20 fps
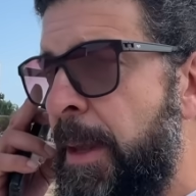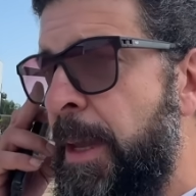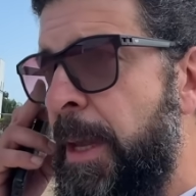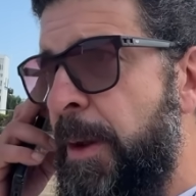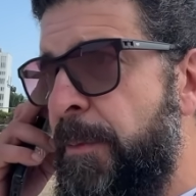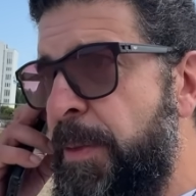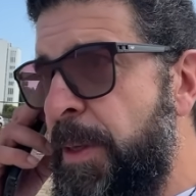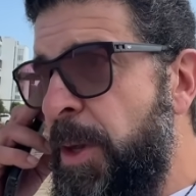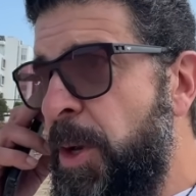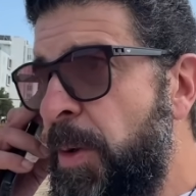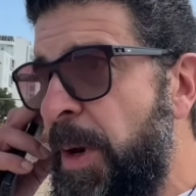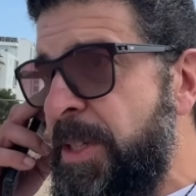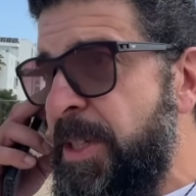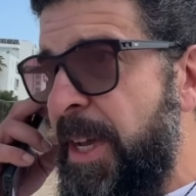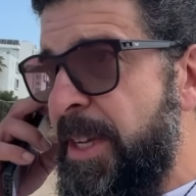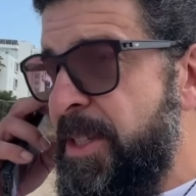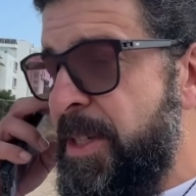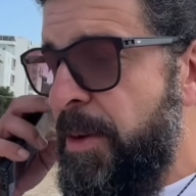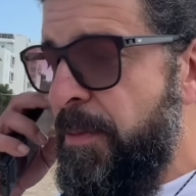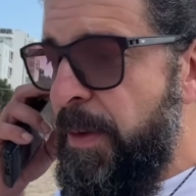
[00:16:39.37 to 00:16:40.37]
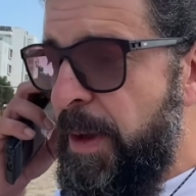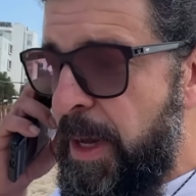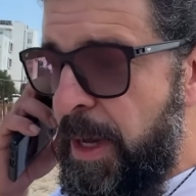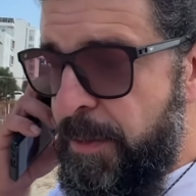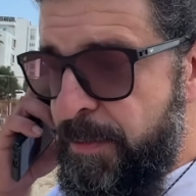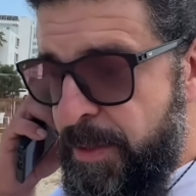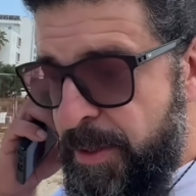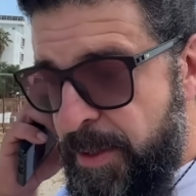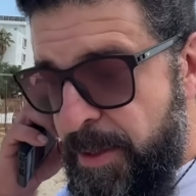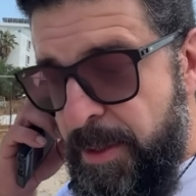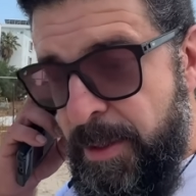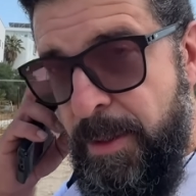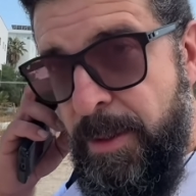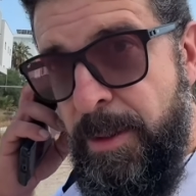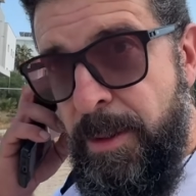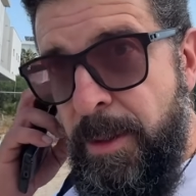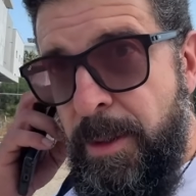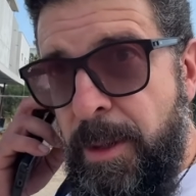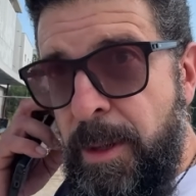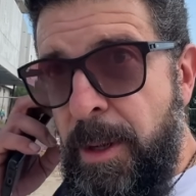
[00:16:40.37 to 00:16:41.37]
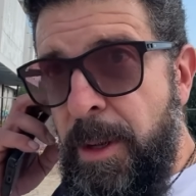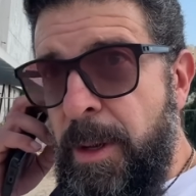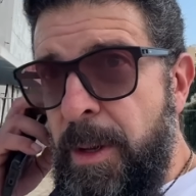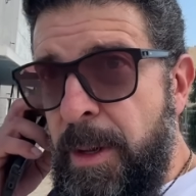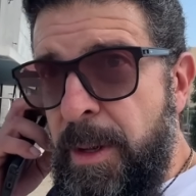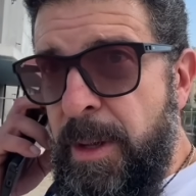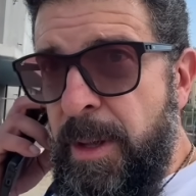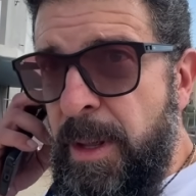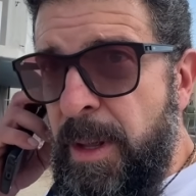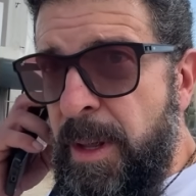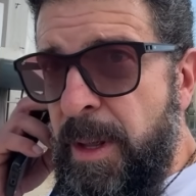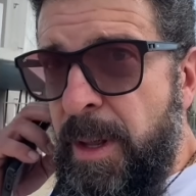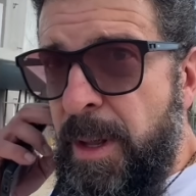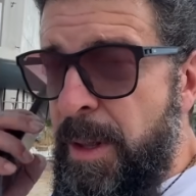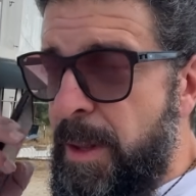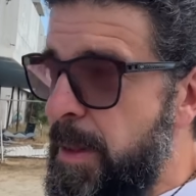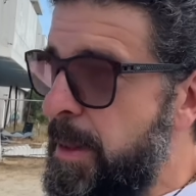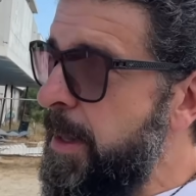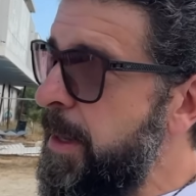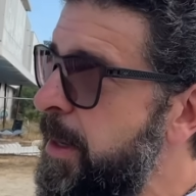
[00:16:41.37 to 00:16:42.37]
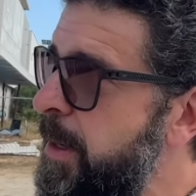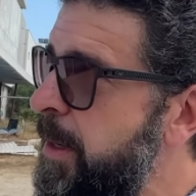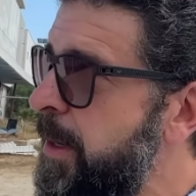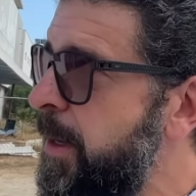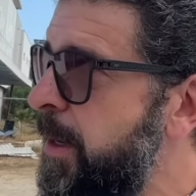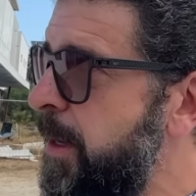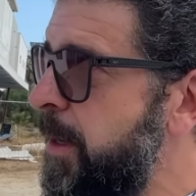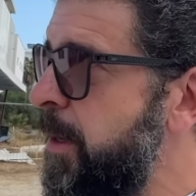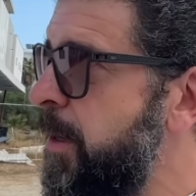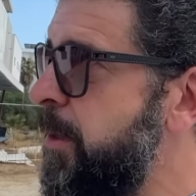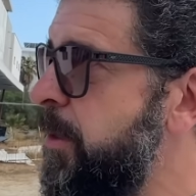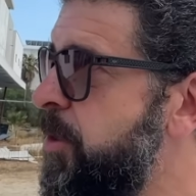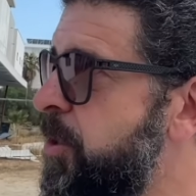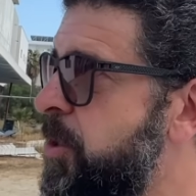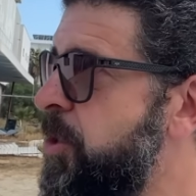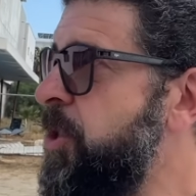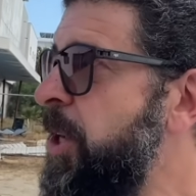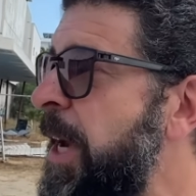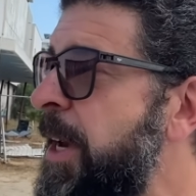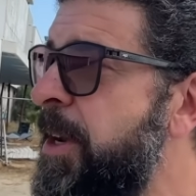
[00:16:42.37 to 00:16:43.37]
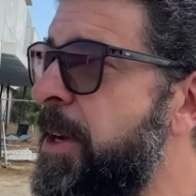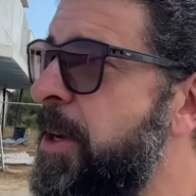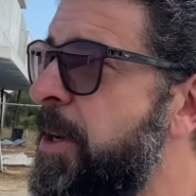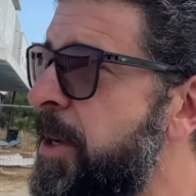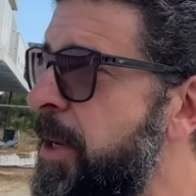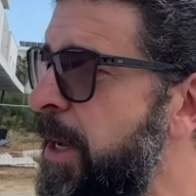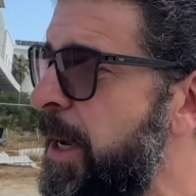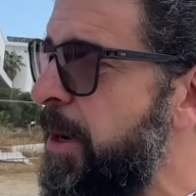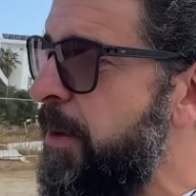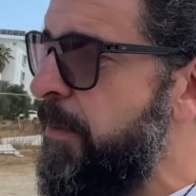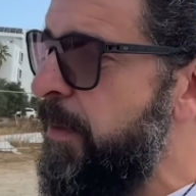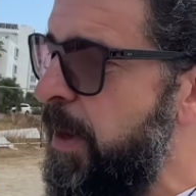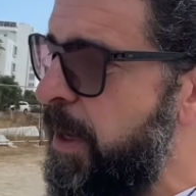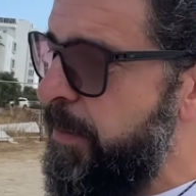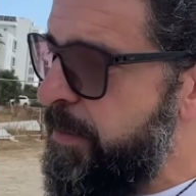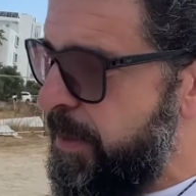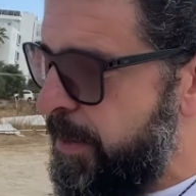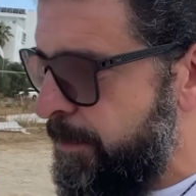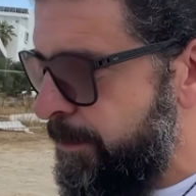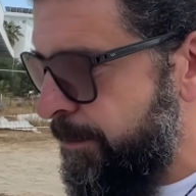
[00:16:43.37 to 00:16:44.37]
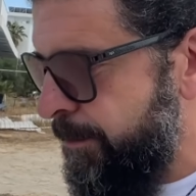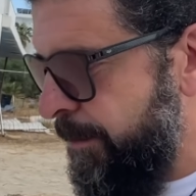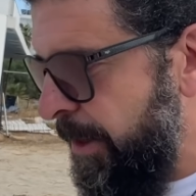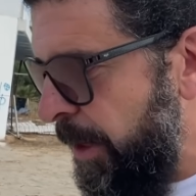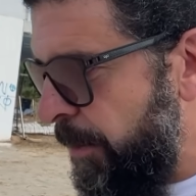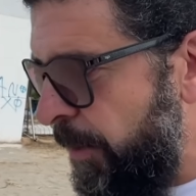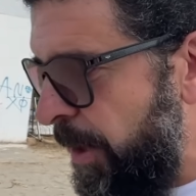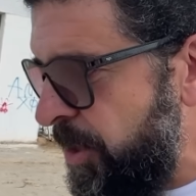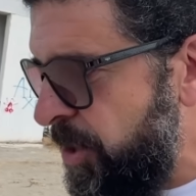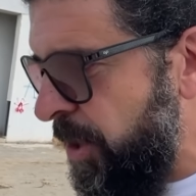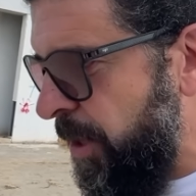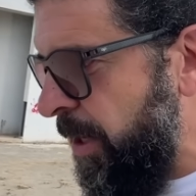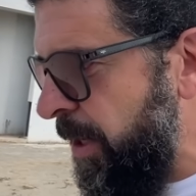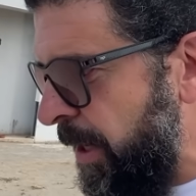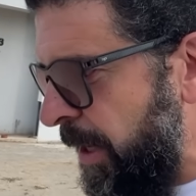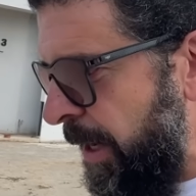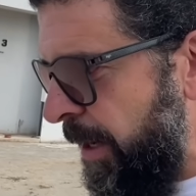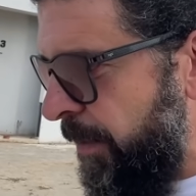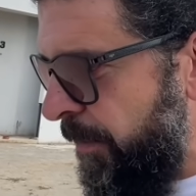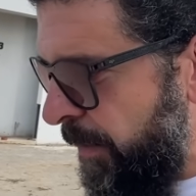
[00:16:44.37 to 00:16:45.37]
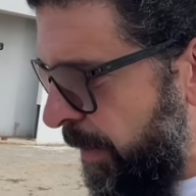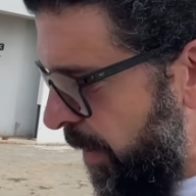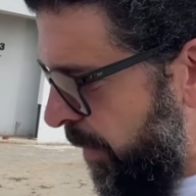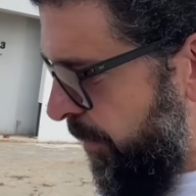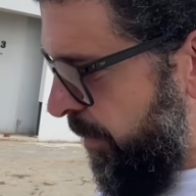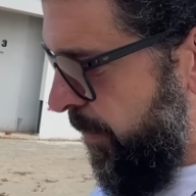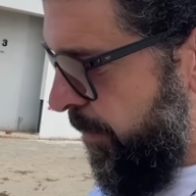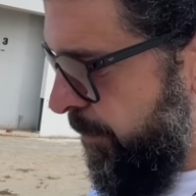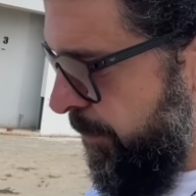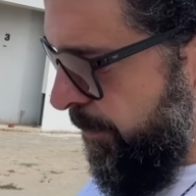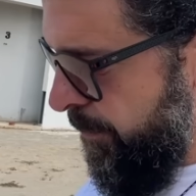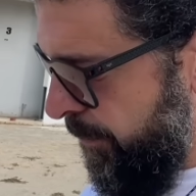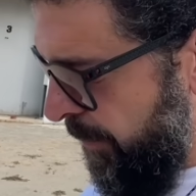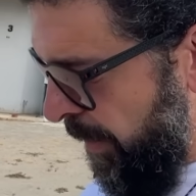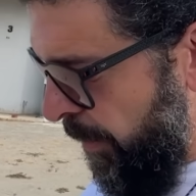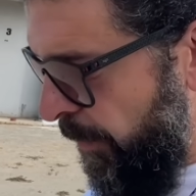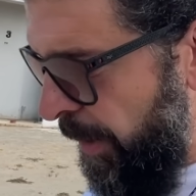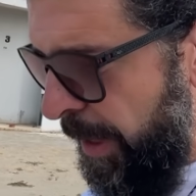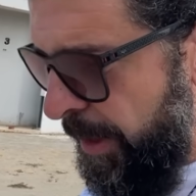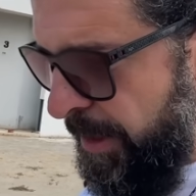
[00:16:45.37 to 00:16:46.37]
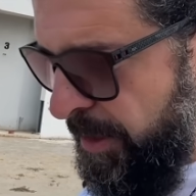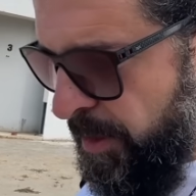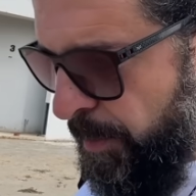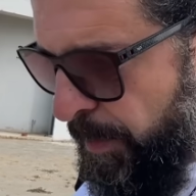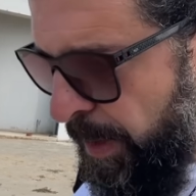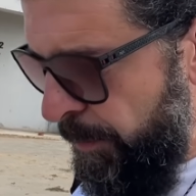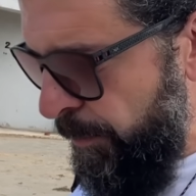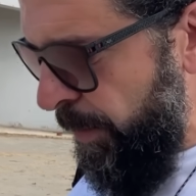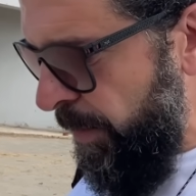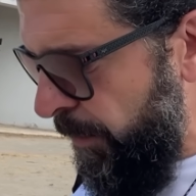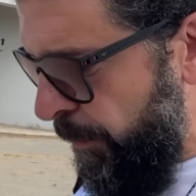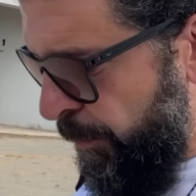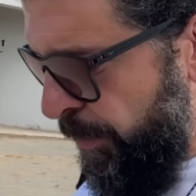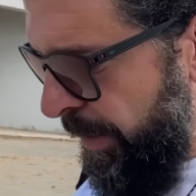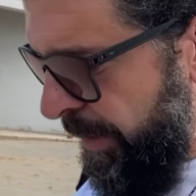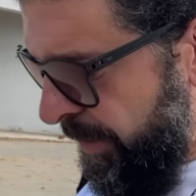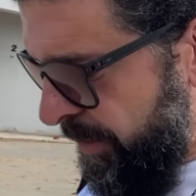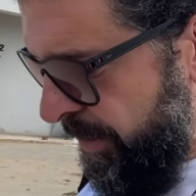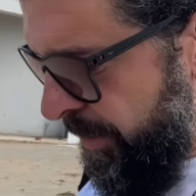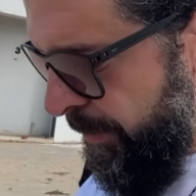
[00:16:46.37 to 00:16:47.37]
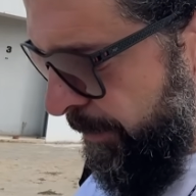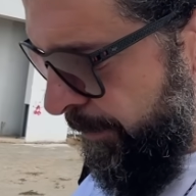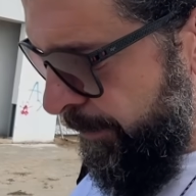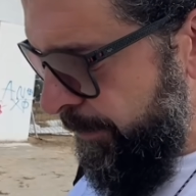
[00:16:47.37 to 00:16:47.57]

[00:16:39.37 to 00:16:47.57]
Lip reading: If the U.S. gets involved, then China could get involved and Russia could get involved. Iran is a member of BRICS.